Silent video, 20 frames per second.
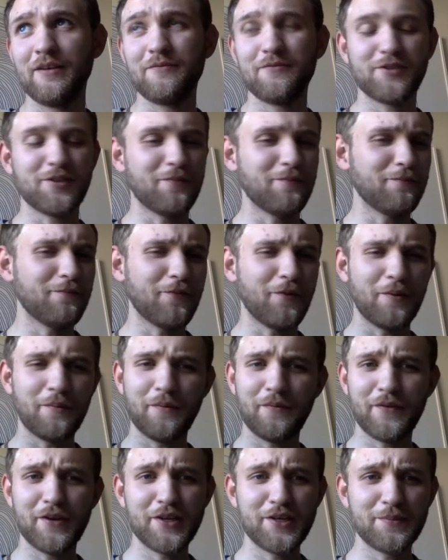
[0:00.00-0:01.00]
some form
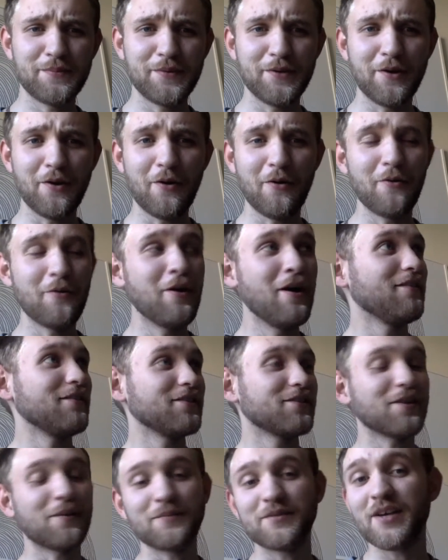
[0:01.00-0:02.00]
of HBO
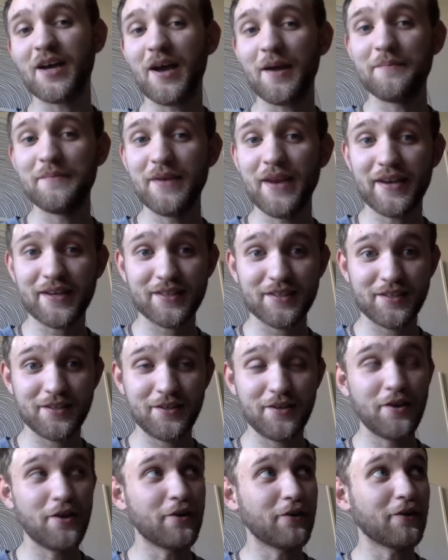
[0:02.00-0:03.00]
sometime next
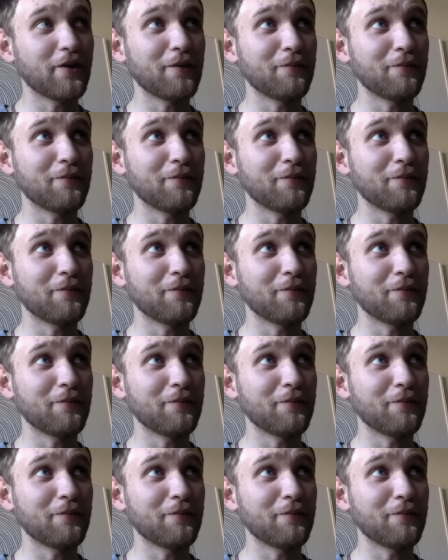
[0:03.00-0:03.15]
year.